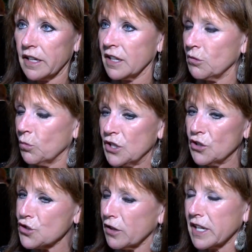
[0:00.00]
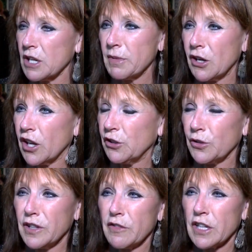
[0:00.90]
And when you're talking about
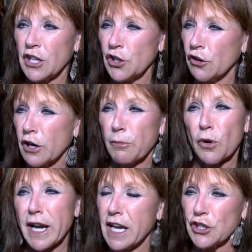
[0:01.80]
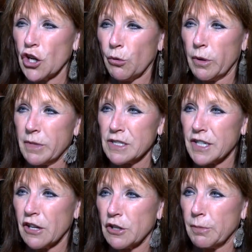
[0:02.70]
countries even in Europe where I had no women as
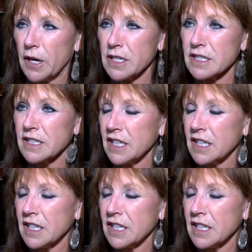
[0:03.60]
counterparts,